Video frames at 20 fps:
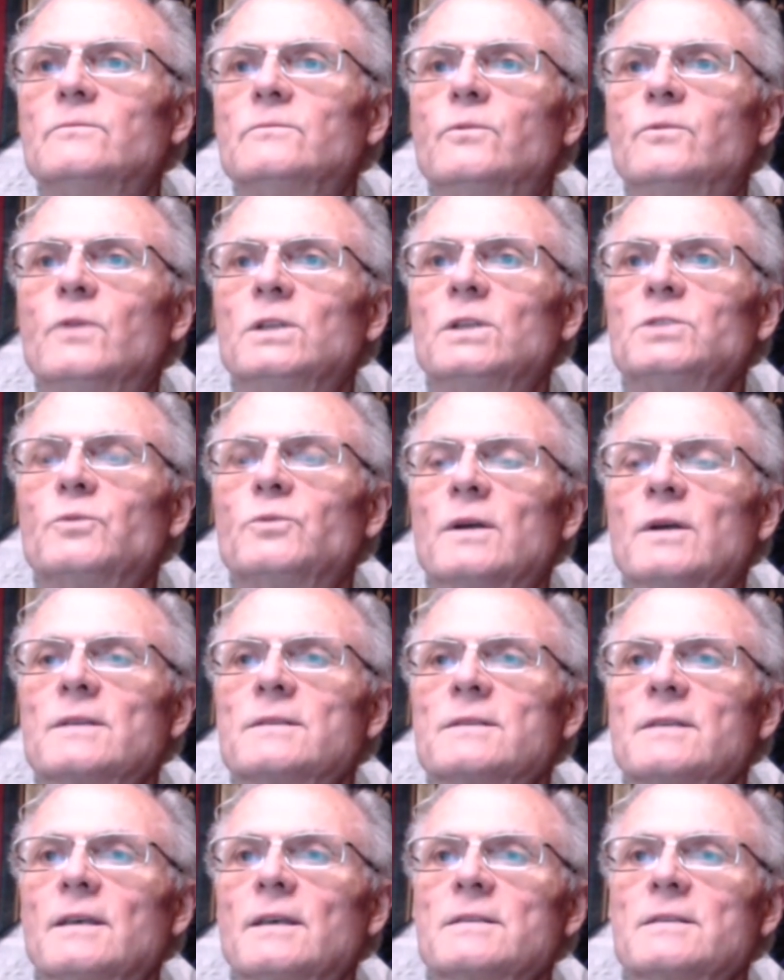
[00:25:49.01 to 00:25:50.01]
which
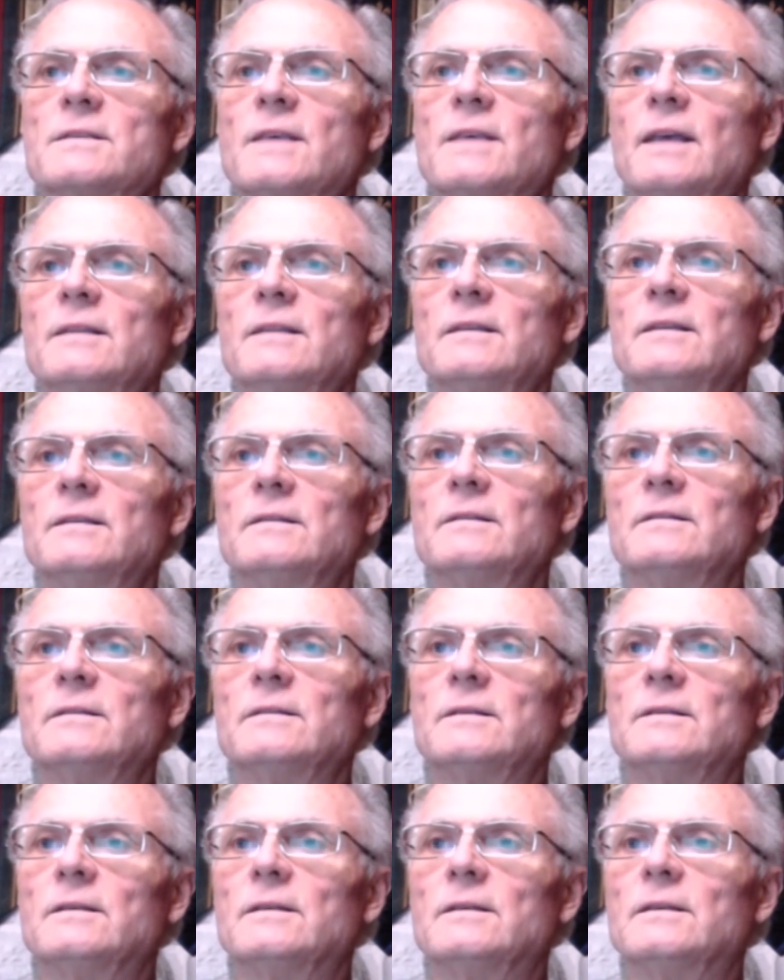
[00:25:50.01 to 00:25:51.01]
was set
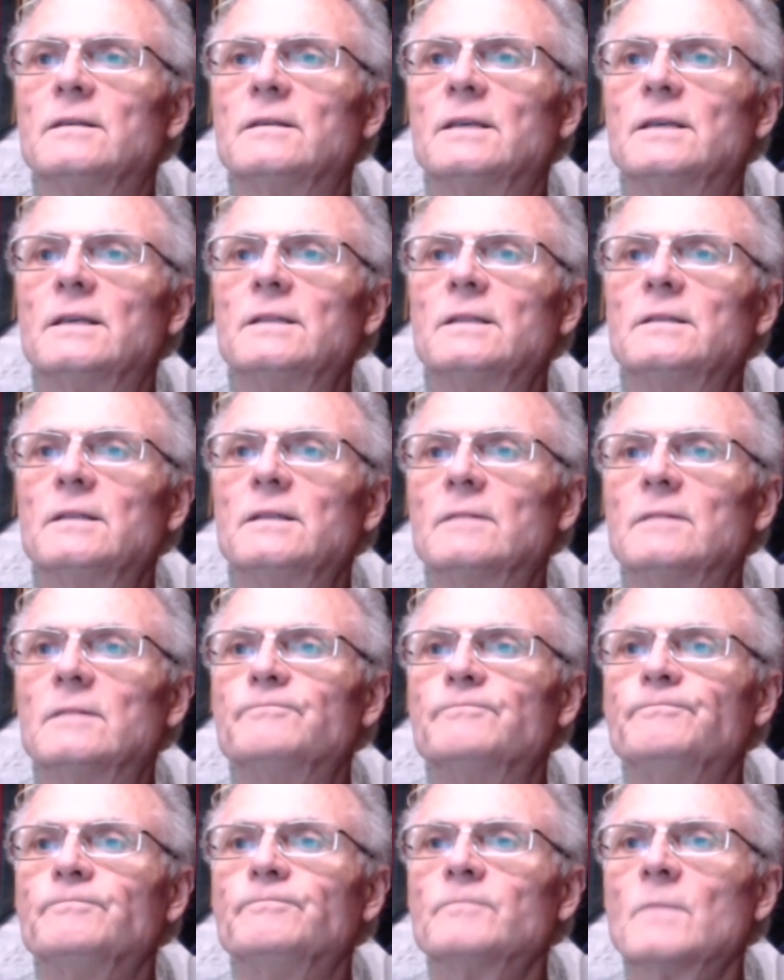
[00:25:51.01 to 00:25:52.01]

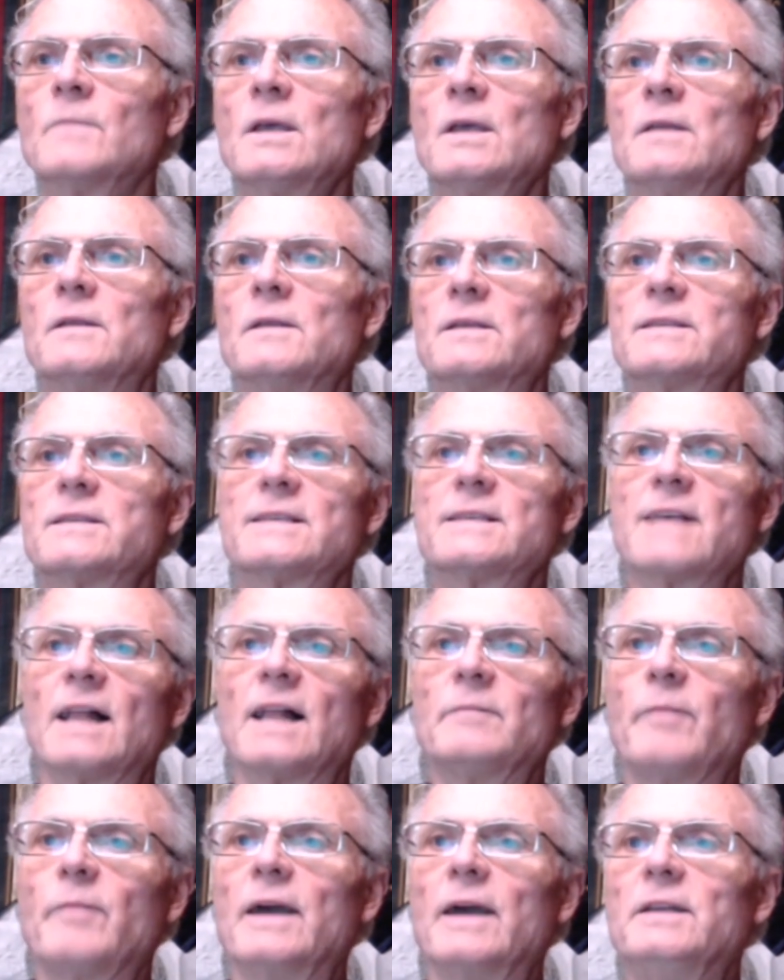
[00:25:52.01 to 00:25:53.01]
in the
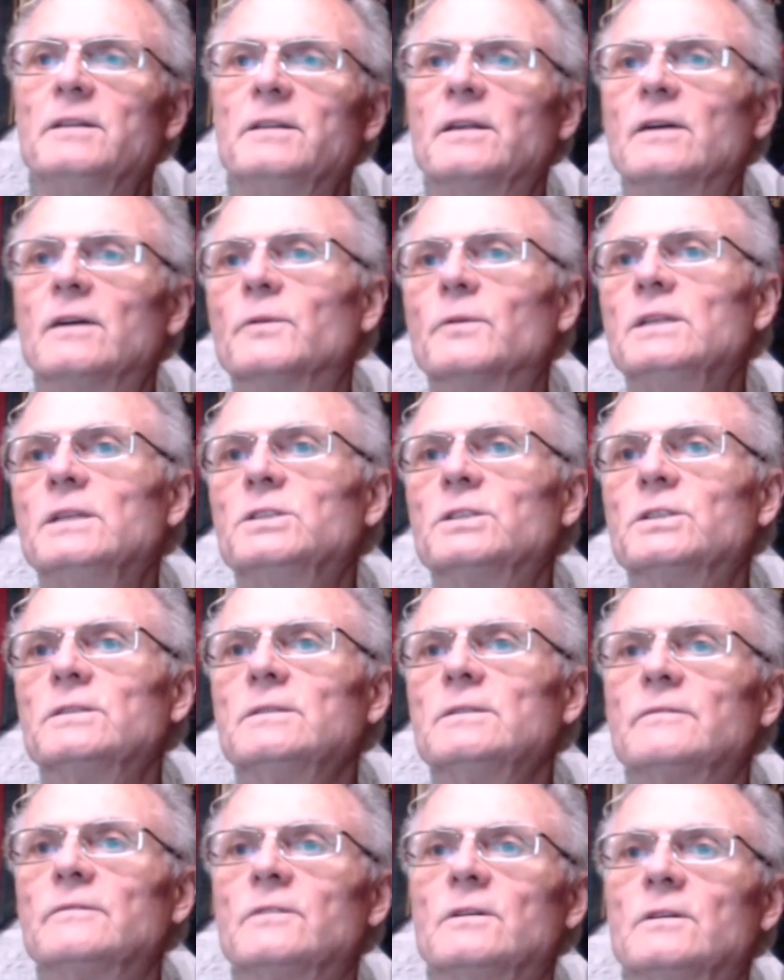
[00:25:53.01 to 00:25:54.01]
Cisalpine region
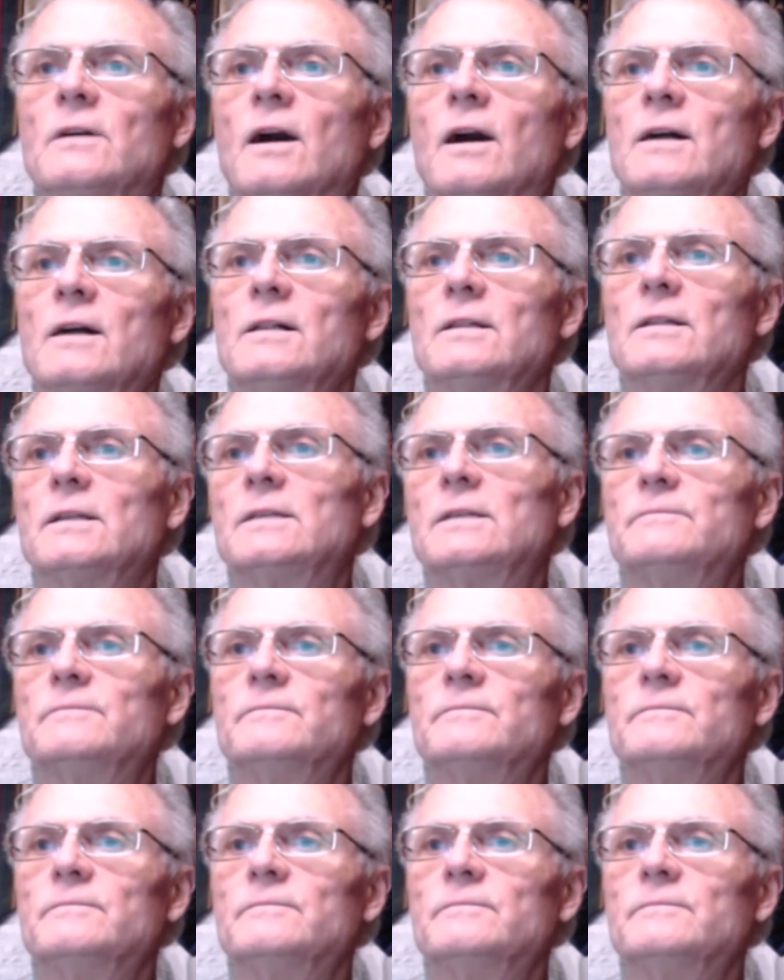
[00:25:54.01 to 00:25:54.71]
of Gaul,